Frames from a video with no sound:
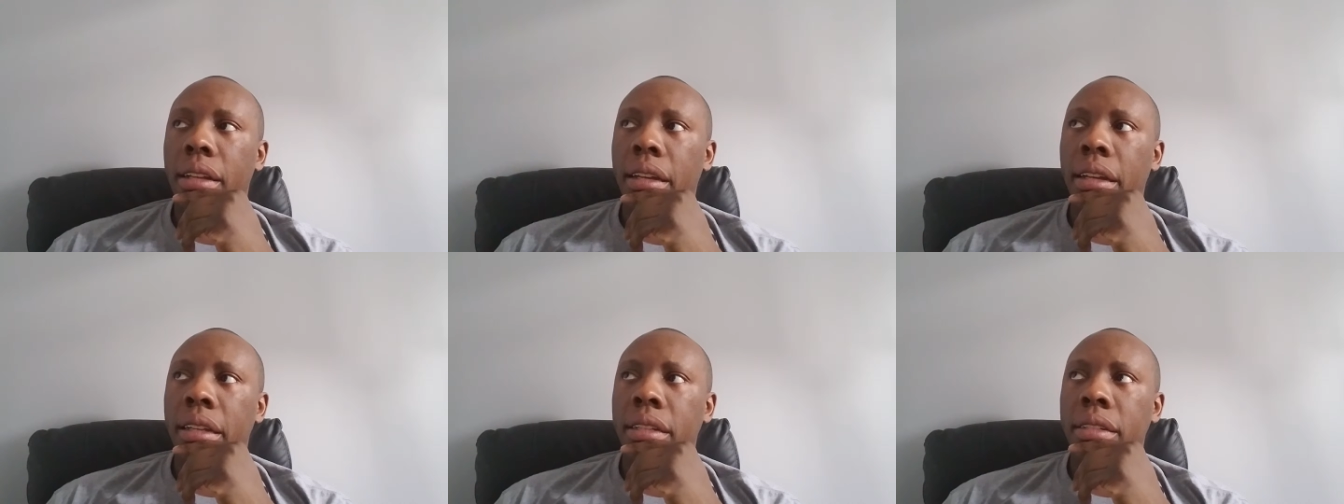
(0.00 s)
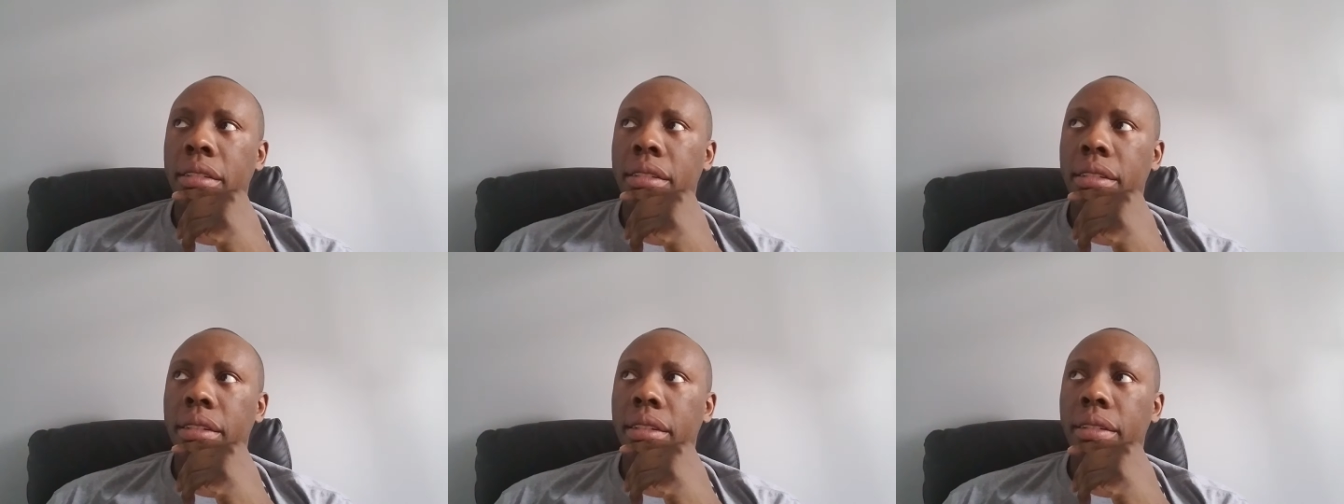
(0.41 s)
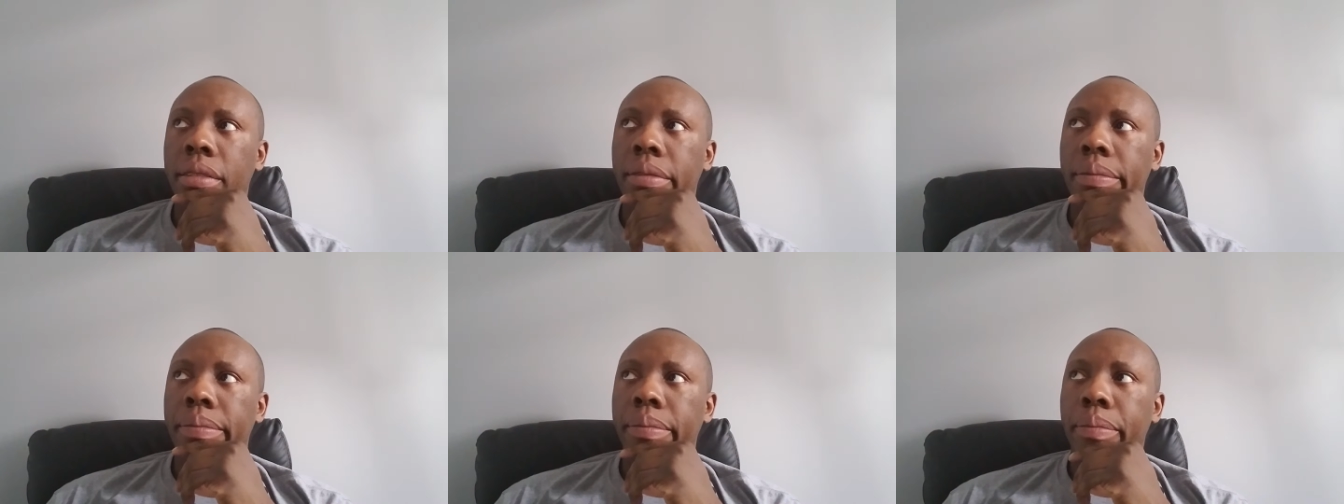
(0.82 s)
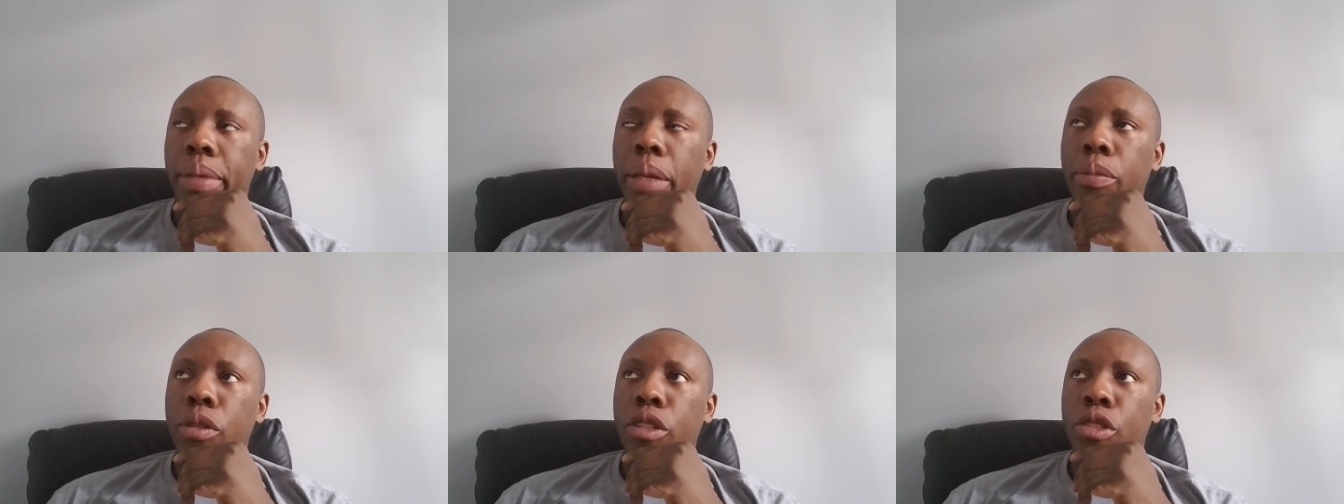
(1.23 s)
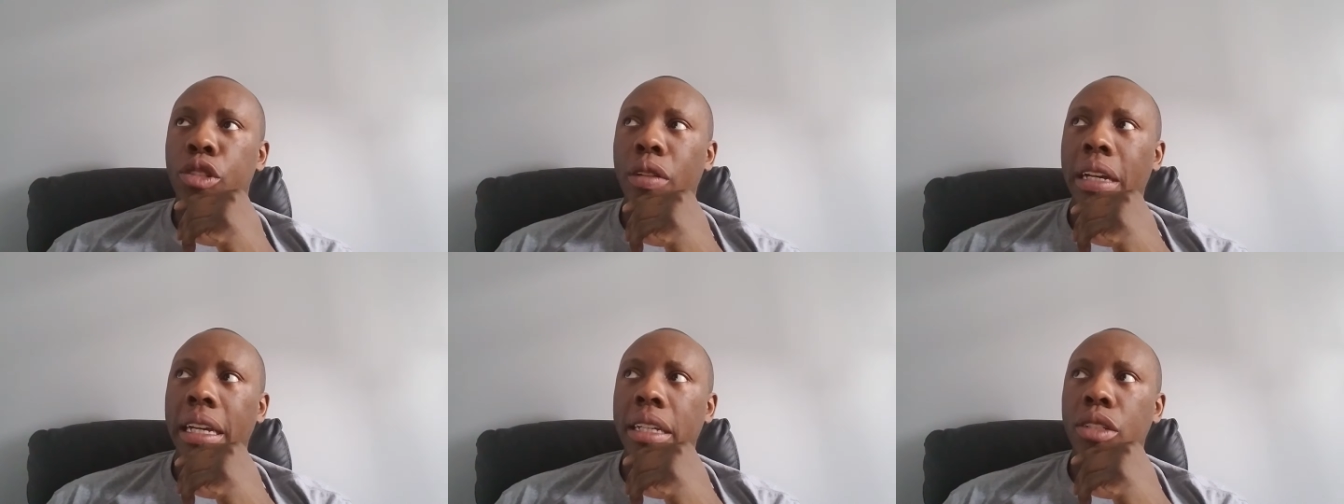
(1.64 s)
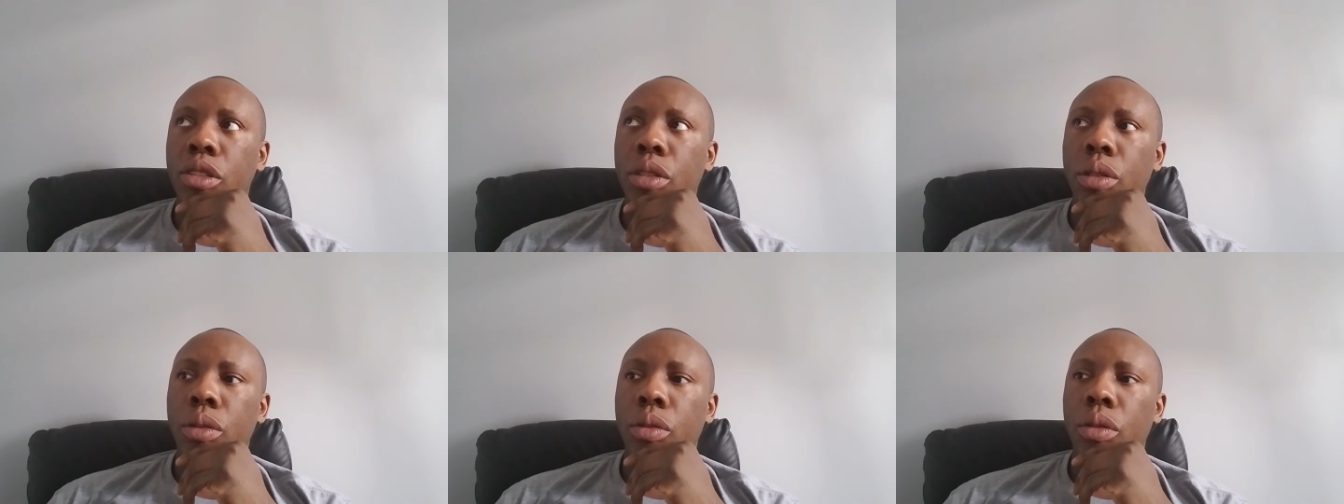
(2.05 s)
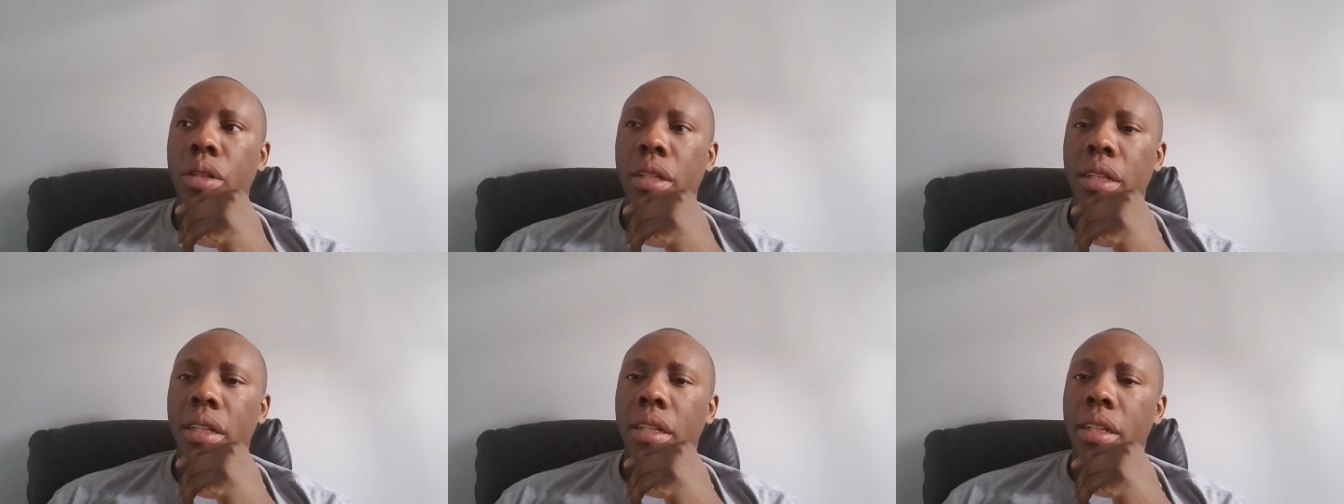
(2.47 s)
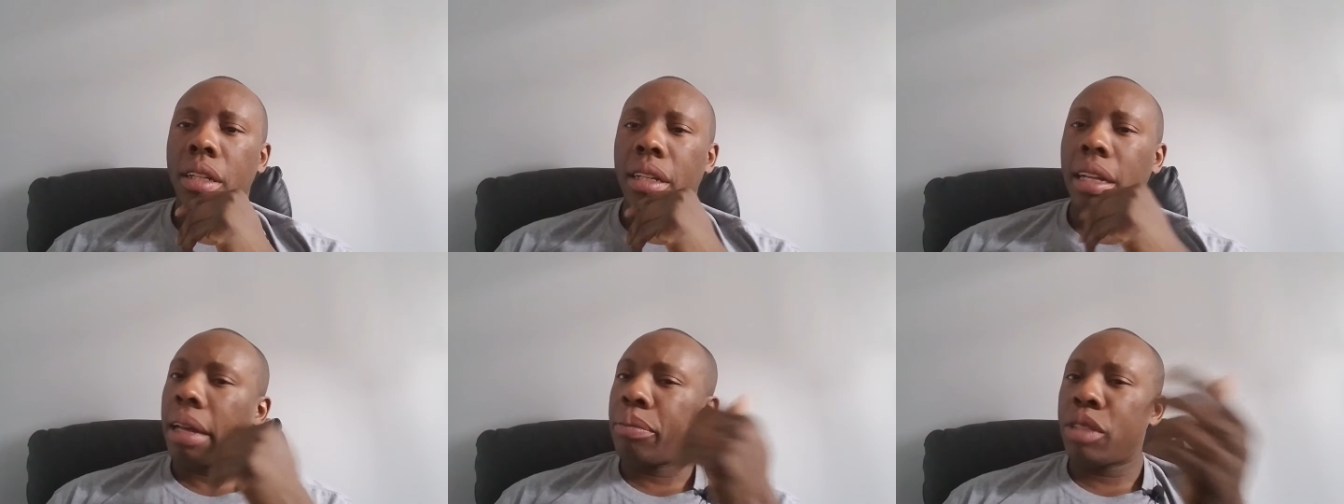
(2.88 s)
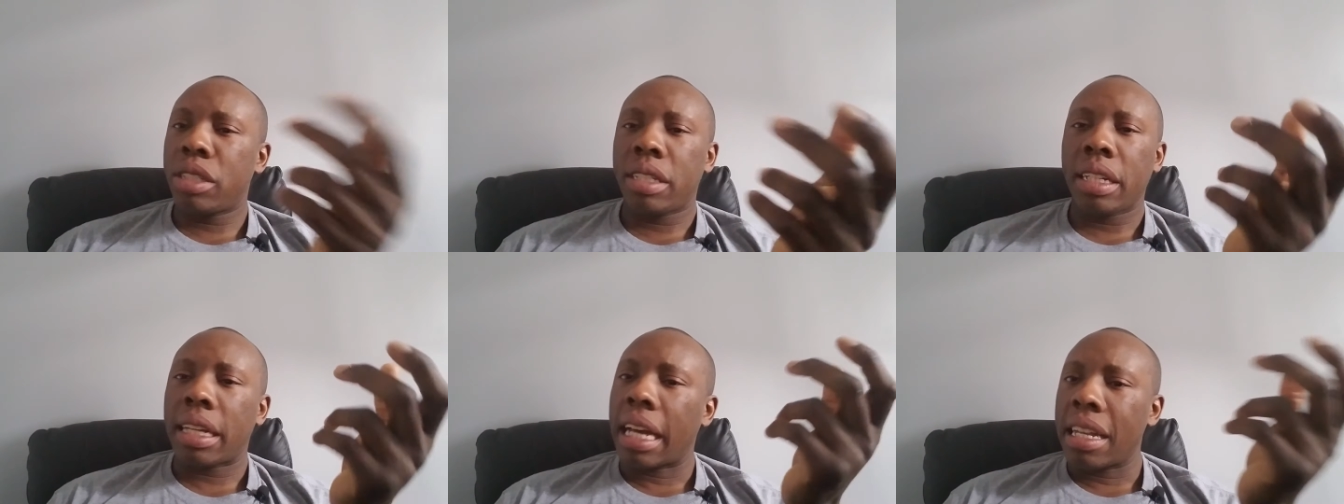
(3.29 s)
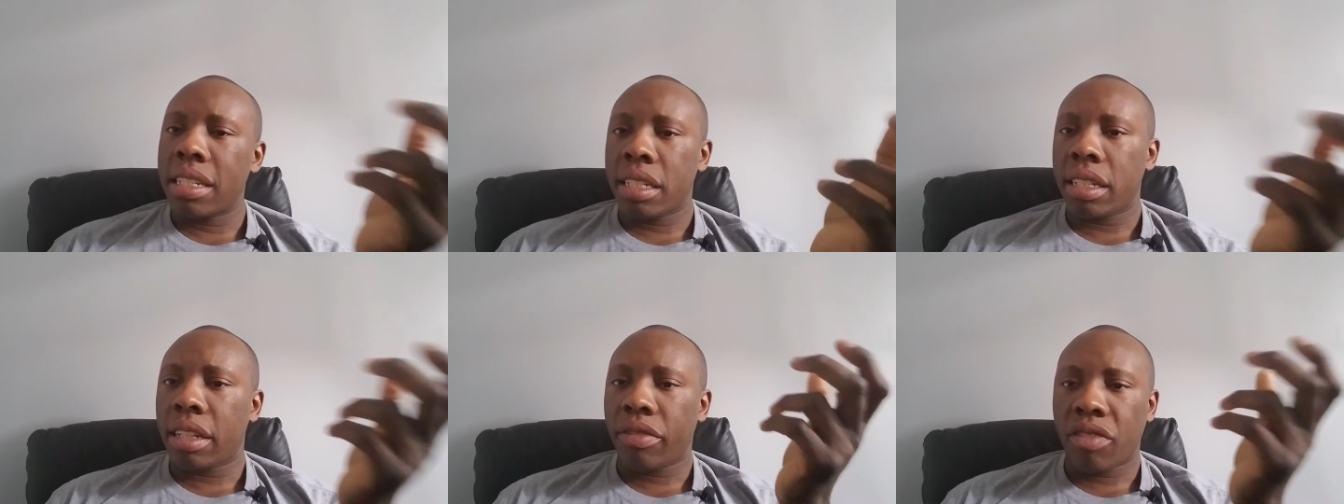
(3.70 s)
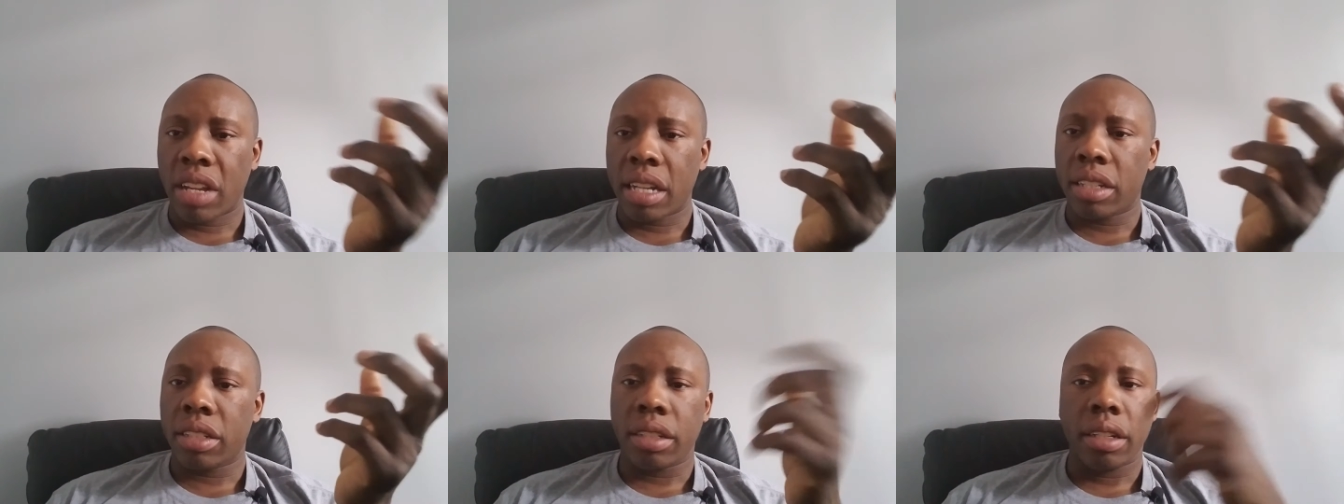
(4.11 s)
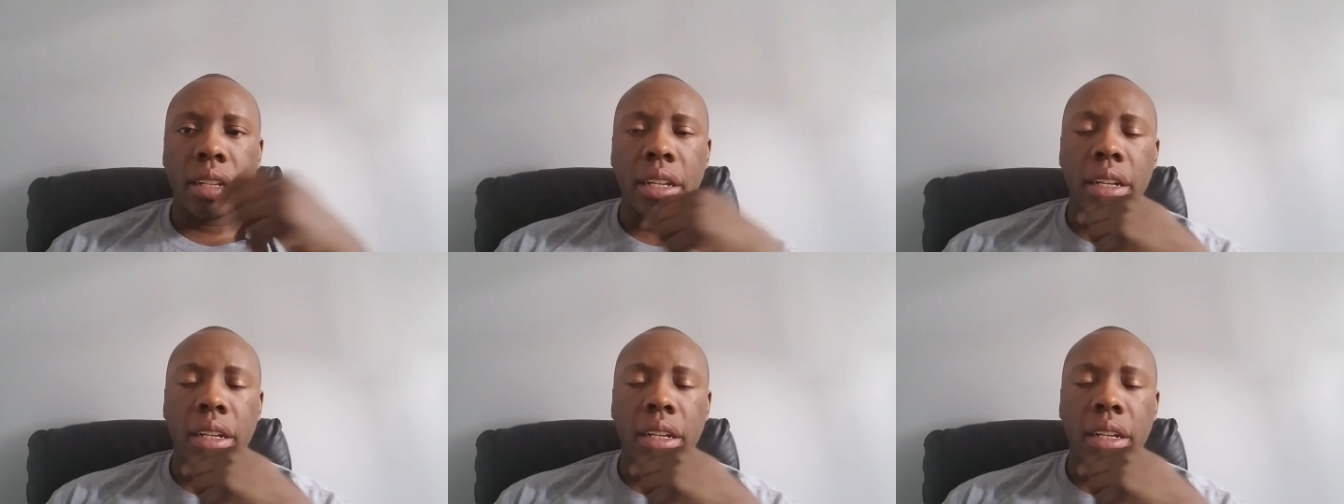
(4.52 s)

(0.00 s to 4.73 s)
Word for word: And people are trying to I'm just seeing constant deflection.